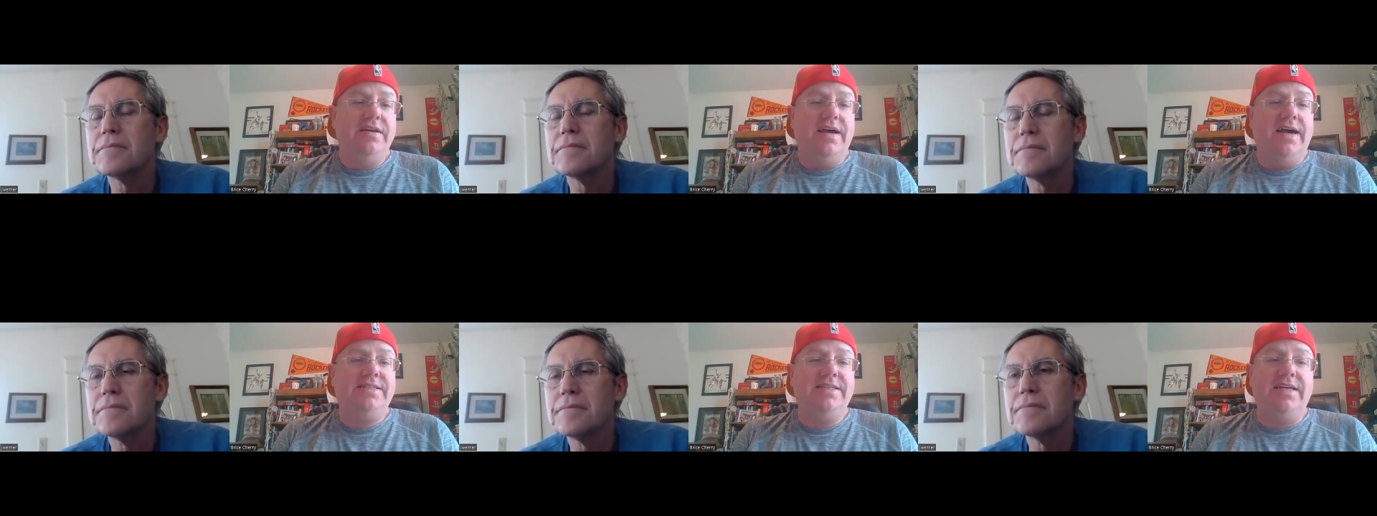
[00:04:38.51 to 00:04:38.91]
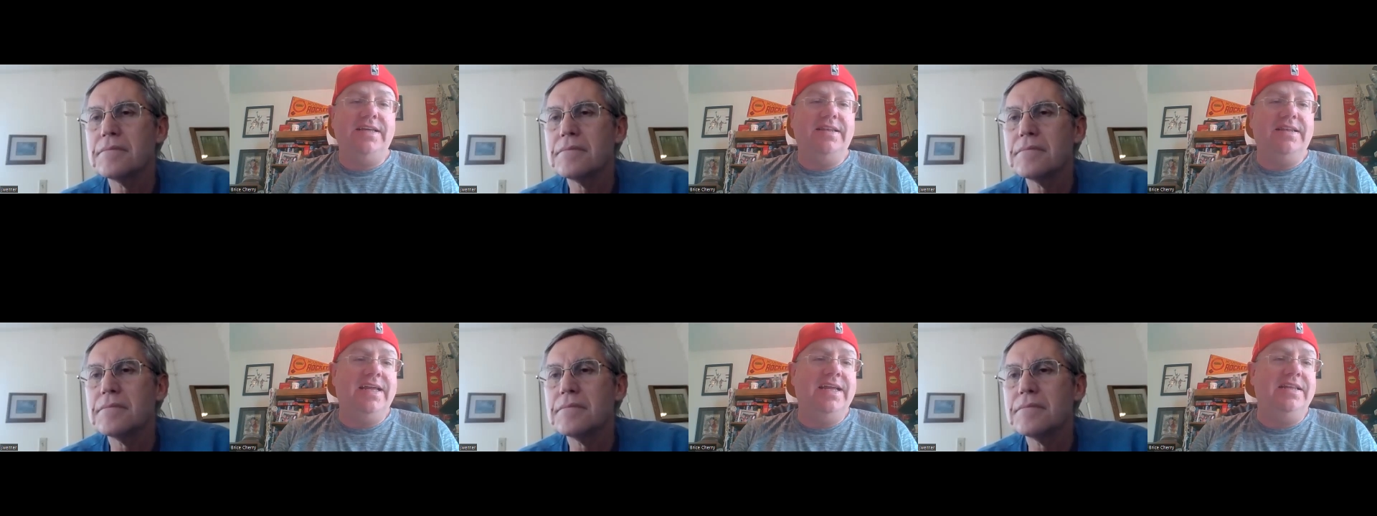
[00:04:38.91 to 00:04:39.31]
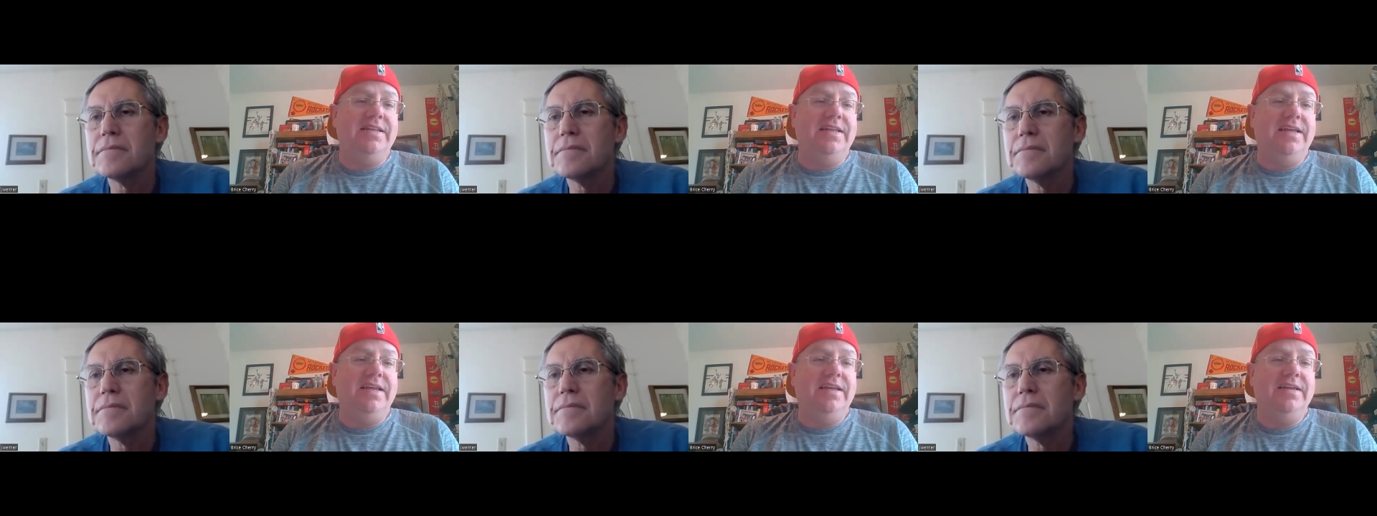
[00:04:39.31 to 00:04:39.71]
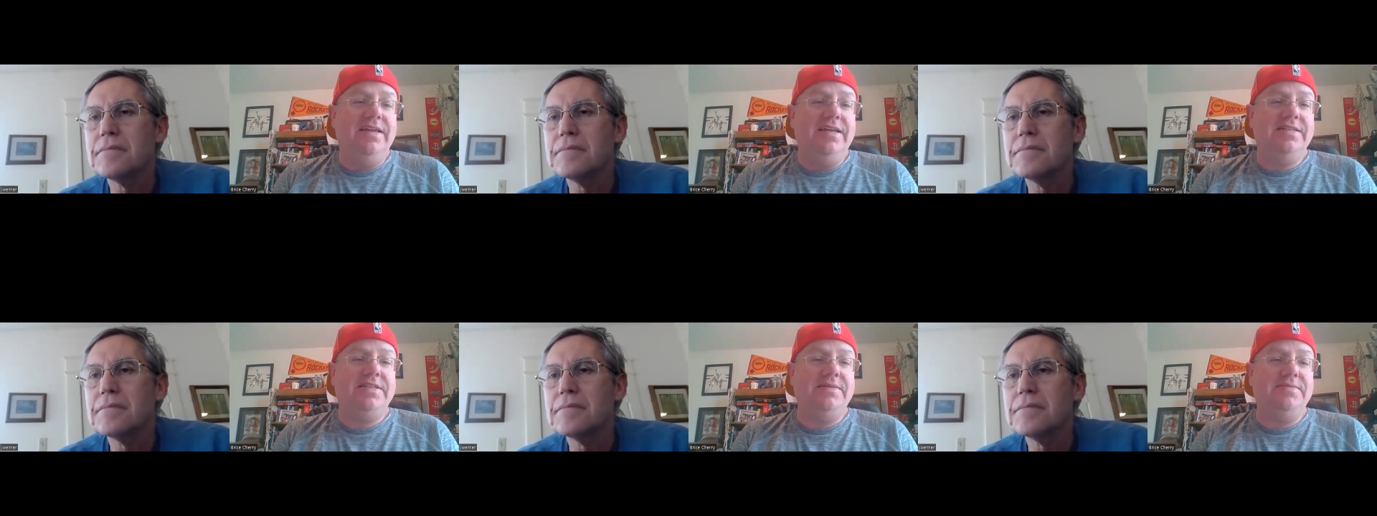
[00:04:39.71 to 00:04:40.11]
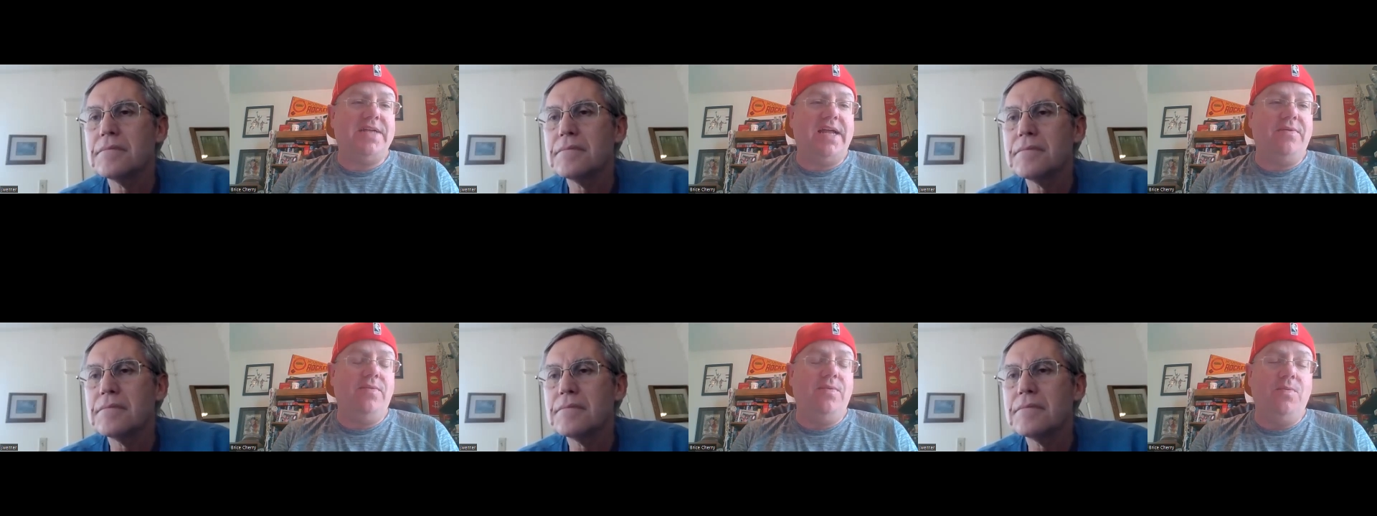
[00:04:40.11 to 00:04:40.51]
Speaker 1: I tell you, lately, it seems
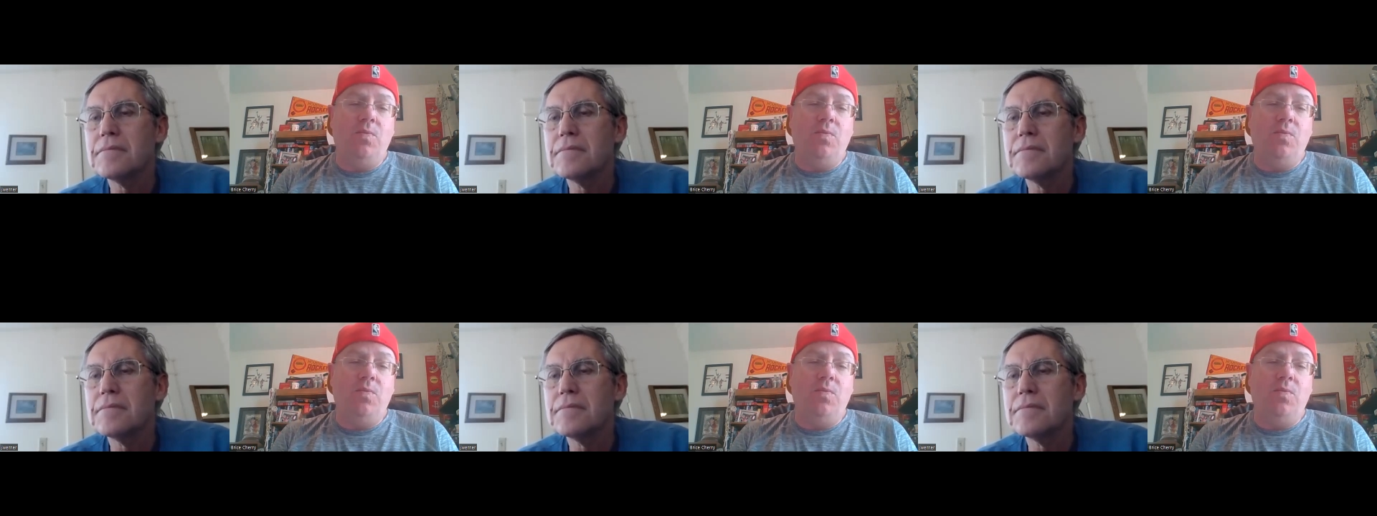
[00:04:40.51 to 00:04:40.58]
like